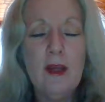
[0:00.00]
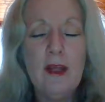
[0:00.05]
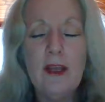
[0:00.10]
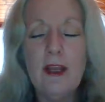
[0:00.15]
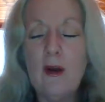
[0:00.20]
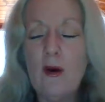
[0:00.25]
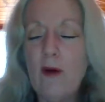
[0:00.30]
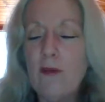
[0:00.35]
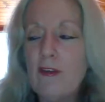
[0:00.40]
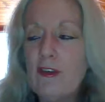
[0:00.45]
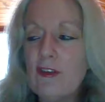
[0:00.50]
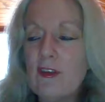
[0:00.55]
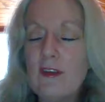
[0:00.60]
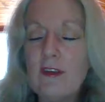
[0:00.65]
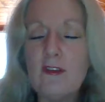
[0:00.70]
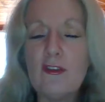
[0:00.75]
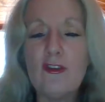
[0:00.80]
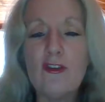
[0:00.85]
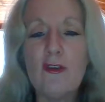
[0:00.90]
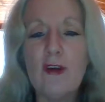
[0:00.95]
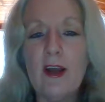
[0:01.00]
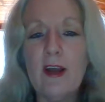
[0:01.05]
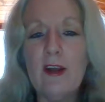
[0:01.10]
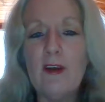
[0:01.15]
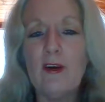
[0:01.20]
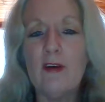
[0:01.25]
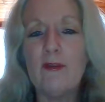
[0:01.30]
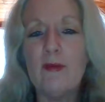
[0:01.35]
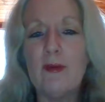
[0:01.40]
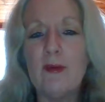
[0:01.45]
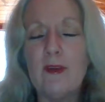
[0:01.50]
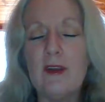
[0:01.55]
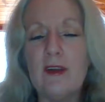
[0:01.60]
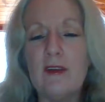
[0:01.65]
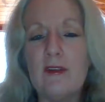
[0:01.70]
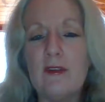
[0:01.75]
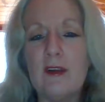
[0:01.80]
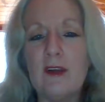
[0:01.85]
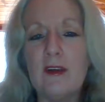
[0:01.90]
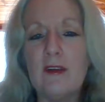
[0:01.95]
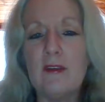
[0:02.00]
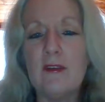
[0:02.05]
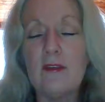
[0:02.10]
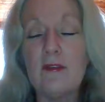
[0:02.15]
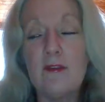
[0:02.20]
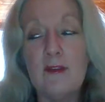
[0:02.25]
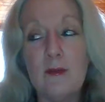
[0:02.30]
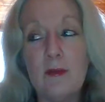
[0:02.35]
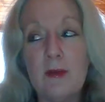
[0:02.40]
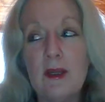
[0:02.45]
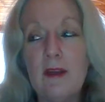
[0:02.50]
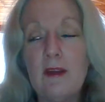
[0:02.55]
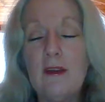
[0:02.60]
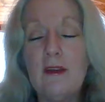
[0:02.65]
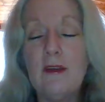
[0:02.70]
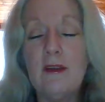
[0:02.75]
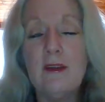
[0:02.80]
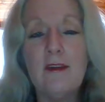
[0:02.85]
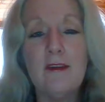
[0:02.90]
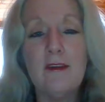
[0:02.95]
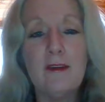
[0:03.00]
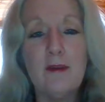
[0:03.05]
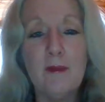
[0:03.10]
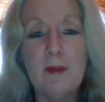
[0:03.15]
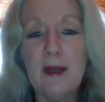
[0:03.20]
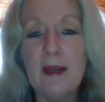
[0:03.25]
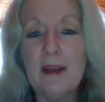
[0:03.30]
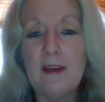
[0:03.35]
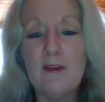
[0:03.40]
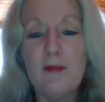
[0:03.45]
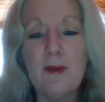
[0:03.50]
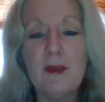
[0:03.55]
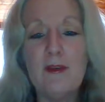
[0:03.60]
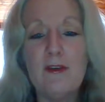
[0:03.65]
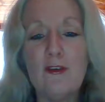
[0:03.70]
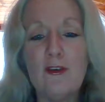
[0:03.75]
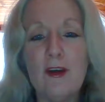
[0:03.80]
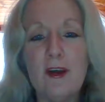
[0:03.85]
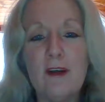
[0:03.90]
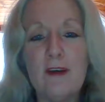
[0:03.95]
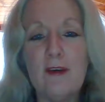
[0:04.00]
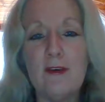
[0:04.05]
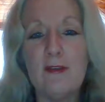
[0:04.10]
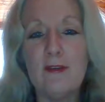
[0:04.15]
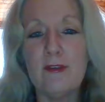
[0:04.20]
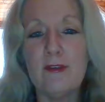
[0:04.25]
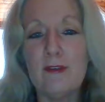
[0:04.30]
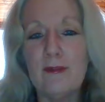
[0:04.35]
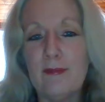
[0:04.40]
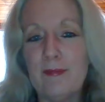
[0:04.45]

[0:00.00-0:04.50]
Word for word: Now, obviously, there's a trade off with these things. For me, the money has been the trade off.